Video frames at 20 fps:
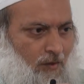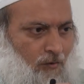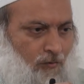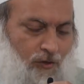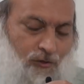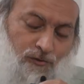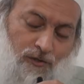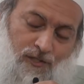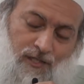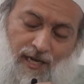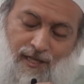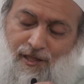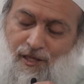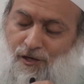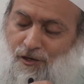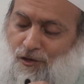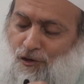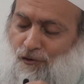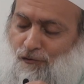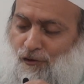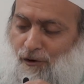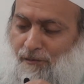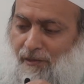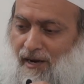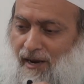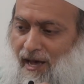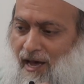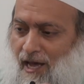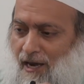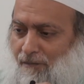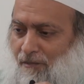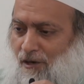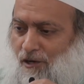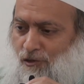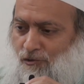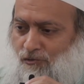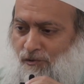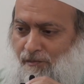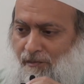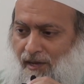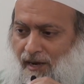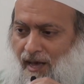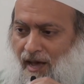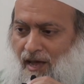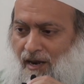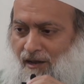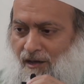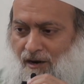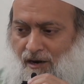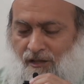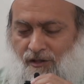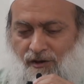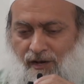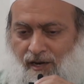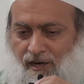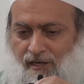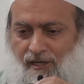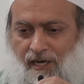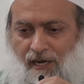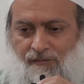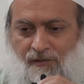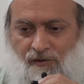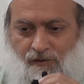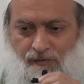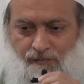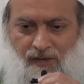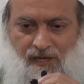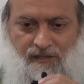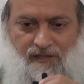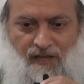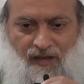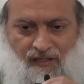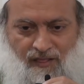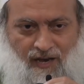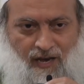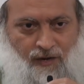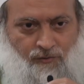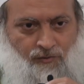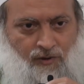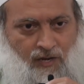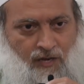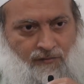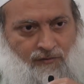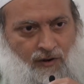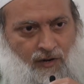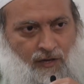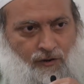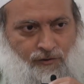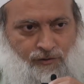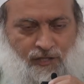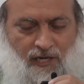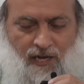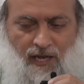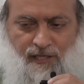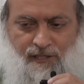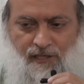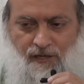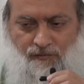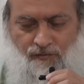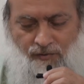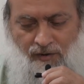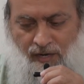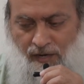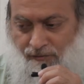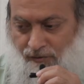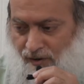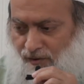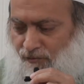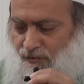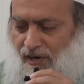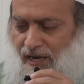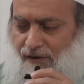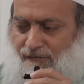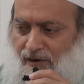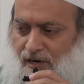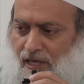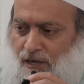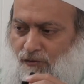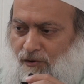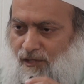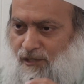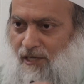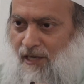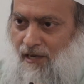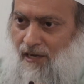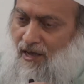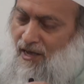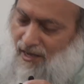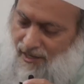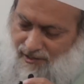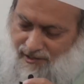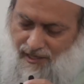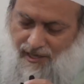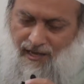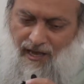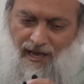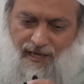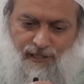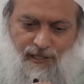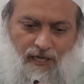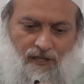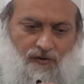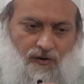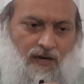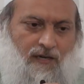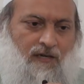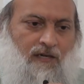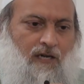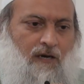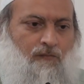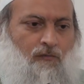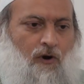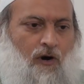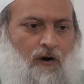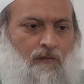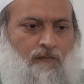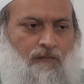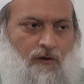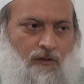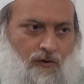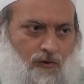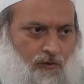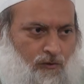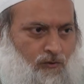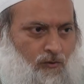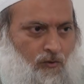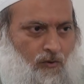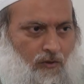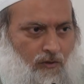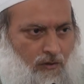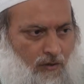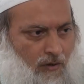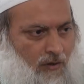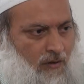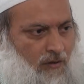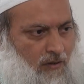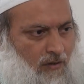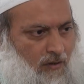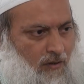Which was nothing new for Bilal, because when Bilal, anytime he would make the Adhan, whenever he would say, Ashhadu anna Muhammad Rasulullah.